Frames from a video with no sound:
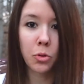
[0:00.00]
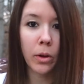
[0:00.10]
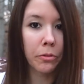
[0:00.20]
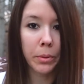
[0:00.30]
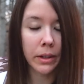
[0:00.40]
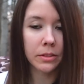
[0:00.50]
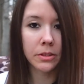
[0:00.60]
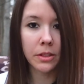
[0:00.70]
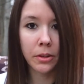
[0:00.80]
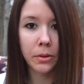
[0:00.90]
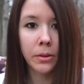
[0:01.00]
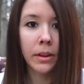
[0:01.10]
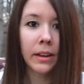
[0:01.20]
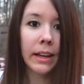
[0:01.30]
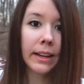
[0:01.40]
$12 or so.
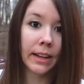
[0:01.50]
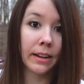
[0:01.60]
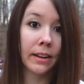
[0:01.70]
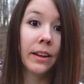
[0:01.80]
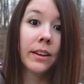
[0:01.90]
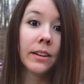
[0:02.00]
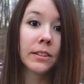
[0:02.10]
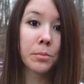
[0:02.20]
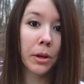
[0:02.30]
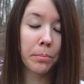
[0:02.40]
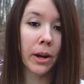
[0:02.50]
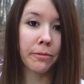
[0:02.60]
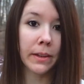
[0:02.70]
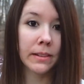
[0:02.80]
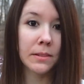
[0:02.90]
Again, small
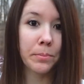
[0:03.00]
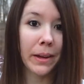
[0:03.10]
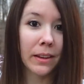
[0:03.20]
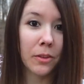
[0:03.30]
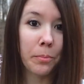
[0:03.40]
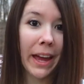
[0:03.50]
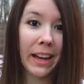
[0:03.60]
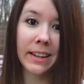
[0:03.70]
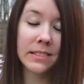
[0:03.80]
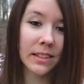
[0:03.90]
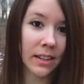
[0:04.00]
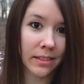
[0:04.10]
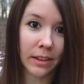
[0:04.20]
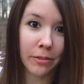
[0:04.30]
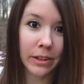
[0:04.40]
profits, but you pay next to
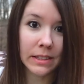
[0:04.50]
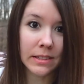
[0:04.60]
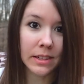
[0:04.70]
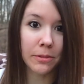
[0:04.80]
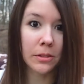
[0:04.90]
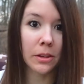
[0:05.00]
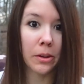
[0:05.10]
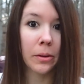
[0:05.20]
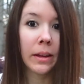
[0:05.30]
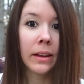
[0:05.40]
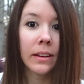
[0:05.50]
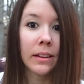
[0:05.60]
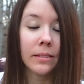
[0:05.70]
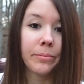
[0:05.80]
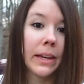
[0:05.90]
nothing for this stuff, so
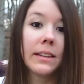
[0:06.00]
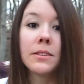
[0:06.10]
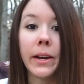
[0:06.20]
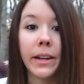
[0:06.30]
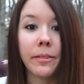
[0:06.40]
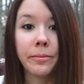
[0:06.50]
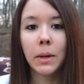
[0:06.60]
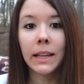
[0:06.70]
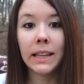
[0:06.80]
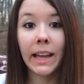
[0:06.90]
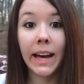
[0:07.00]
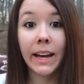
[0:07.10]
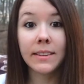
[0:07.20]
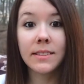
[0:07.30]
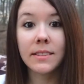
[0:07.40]
it's fine.
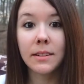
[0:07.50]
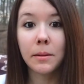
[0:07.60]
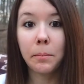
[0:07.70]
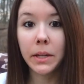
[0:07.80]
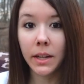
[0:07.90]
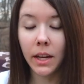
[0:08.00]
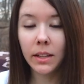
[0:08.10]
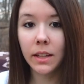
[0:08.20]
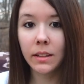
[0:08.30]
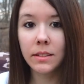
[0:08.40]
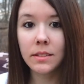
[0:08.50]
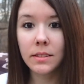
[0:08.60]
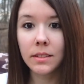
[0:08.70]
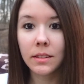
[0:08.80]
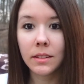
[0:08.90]
Last but not least,